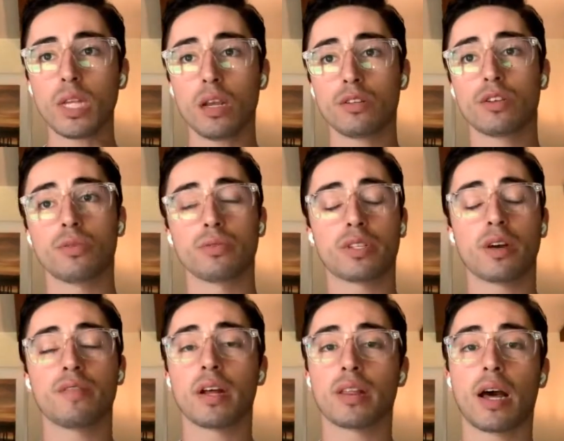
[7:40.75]
So
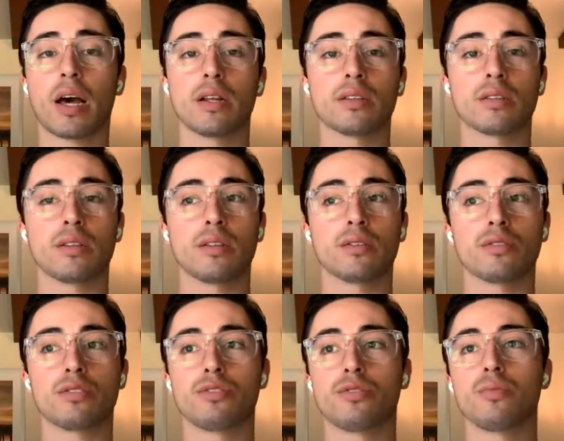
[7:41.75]
stuff like that is
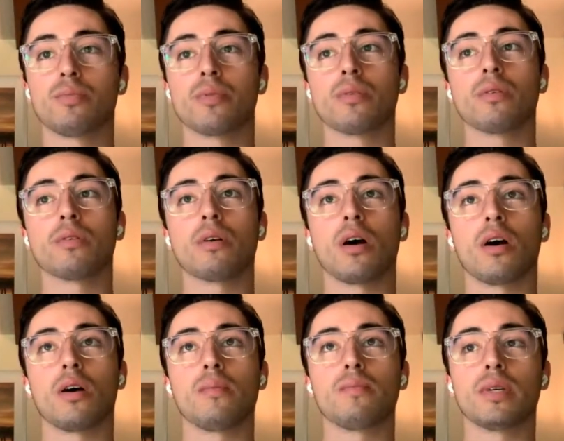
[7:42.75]

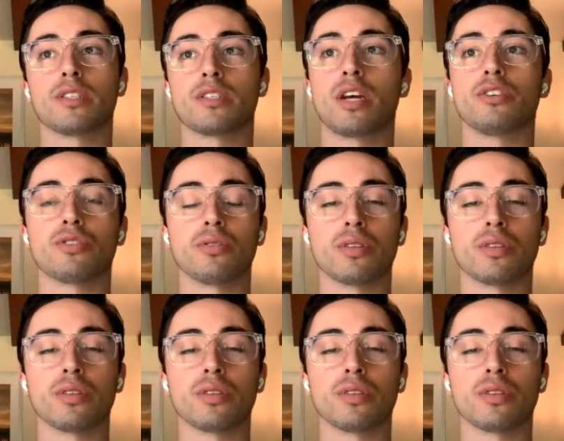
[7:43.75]
super essential,